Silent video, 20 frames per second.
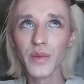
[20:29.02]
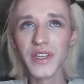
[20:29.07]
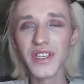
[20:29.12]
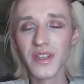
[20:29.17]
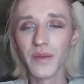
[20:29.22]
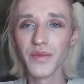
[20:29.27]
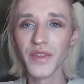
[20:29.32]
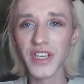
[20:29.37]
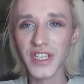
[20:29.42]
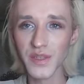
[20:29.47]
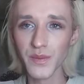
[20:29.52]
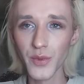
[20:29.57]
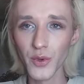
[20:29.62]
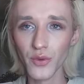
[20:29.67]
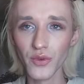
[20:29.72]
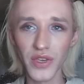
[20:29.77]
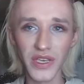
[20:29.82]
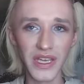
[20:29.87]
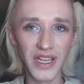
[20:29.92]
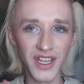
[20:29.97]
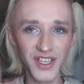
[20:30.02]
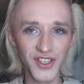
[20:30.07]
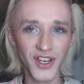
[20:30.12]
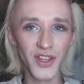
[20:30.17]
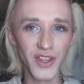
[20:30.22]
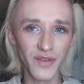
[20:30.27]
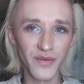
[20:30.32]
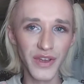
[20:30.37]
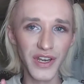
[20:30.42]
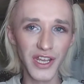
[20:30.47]
something spooky, and it's
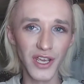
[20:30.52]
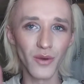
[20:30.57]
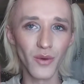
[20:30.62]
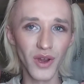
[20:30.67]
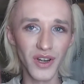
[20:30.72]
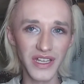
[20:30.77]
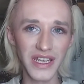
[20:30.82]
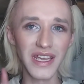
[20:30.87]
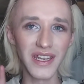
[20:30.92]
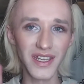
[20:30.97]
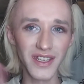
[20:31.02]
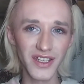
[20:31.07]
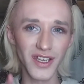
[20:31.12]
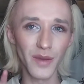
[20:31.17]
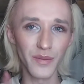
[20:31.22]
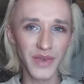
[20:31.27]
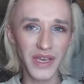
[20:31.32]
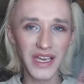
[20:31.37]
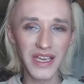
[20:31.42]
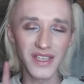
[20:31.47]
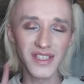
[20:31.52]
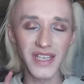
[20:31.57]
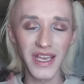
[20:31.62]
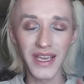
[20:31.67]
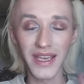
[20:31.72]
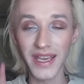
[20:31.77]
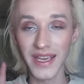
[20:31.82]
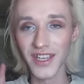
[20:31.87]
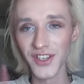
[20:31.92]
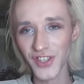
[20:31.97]
not the video on Candied Cupcakes,
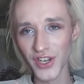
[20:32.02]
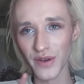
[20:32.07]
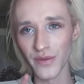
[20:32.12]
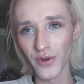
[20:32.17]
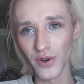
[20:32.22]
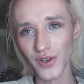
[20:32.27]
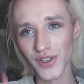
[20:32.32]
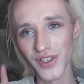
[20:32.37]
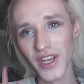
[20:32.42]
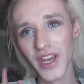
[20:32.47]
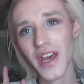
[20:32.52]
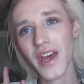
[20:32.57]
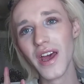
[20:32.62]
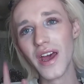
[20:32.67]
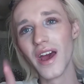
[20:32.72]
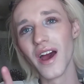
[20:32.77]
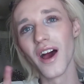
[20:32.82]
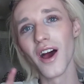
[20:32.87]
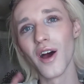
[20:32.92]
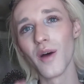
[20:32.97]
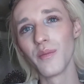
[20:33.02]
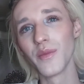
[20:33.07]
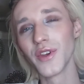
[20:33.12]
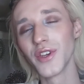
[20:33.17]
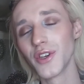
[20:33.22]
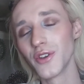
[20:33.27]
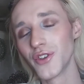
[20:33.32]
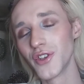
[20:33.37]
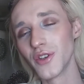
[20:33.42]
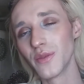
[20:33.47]
aka Jennifer's
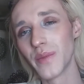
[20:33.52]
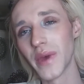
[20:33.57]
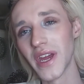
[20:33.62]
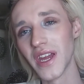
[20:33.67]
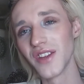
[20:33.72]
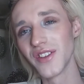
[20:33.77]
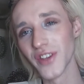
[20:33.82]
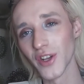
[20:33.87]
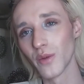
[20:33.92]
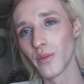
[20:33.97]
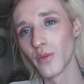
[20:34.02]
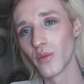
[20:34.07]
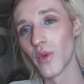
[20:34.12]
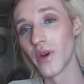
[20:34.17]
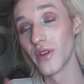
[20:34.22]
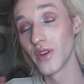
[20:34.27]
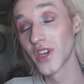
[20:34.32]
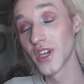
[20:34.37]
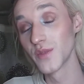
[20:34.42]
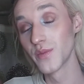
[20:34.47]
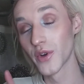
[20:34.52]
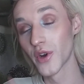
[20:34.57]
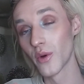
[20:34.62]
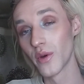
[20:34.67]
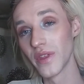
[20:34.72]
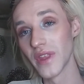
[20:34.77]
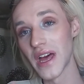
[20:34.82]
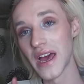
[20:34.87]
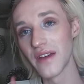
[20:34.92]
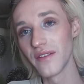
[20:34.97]
YouTube page, because we're
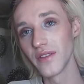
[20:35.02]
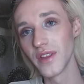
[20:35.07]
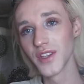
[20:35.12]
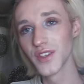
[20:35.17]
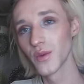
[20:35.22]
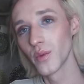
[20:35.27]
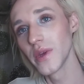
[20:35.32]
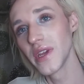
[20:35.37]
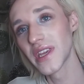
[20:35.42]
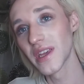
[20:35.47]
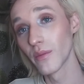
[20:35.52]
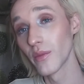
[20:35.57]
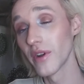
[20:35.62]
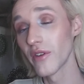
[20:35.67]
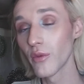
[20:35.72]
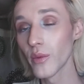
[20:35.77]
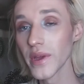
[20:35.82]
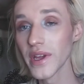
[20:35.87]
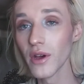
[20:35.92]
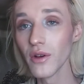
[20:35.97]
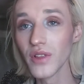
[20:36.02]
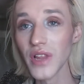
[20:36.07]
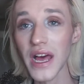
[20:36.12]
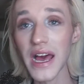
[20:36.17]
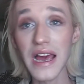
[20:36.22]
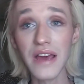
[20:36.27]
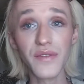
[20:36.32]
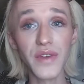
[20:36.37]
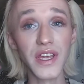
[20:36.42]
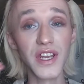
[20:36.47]
going live this week, and whenever we go
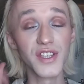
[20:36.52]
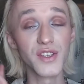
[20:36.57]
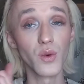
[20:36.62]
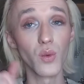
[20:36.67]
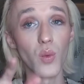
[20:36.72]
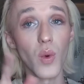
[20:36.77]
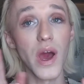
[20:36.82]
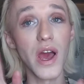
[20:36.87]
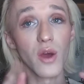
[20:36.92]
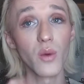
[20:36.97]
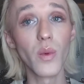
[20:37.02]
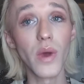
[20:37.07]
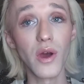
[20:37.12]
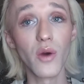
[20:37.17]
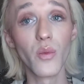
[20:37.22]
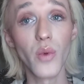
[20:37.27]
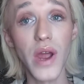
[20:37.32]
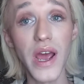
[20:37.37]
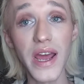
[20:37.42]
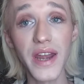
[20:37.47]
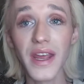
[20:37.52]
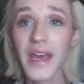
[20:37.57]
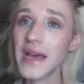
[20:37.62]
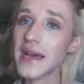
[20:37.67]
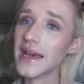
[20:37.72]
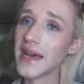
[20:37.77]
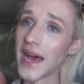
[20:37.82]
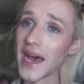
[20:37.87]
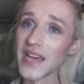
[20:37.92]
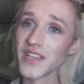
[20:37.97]
live, it is a wild, wild ride.
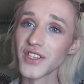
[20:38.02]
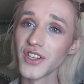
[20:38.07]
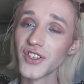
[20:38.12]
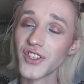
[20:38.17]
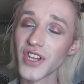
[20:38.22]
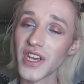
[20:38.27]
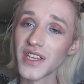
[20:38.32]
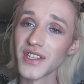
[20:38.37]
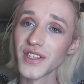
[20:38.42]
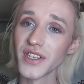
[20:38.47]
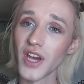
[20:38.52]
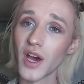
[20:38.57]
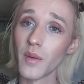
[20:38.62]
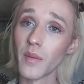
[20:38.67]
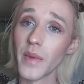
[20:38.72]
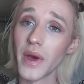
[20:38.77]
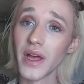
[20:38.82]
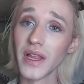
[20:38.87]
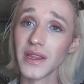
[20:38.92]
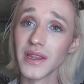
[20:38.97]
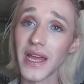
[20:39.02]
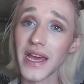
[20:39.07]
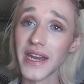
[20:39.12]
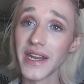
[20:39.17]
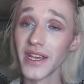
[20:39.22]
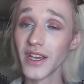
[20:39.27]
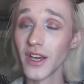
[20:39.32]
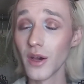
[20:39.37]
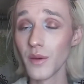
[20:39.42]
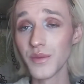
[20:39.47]
I suggest
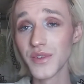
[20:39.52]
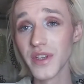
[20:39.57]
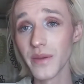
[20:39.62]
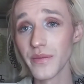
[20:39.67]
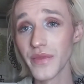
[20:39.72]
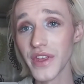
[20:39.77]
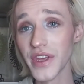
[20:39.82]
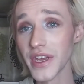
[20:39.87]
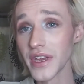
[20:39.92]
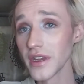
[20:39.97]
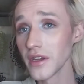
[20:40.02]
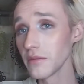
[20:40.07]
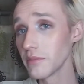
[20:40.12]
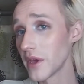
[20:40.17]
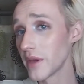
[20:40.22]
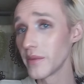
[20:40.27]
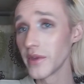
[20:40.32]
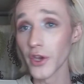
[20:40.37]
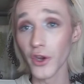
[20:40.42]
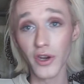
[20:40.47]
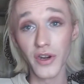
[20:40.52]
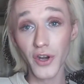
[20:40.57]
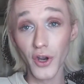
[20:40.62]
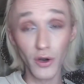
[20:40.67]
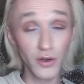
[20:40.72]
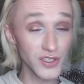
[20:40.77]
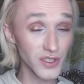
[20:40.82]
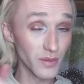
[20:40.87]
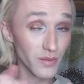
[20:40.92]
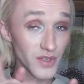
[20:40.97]
lighting up something, maybe
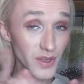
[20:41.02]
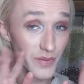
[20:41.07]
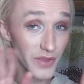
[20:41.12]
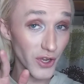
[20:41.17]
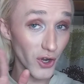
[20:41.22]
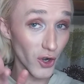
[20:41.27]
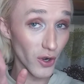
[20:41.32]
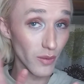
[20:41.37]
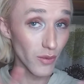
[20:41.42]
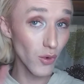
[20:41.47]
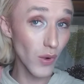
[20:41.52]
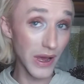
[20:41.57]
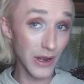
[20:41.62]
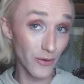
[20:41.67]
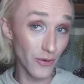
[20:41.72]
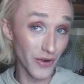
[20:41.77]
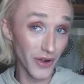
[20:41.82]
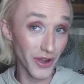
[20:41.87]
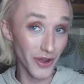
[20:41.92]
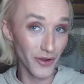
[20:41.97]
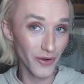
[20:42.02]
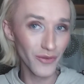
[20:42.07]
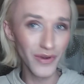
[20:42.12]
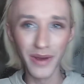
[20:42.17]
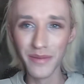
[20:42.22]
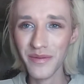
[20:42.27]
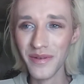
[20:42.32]
something herbal, I don't know,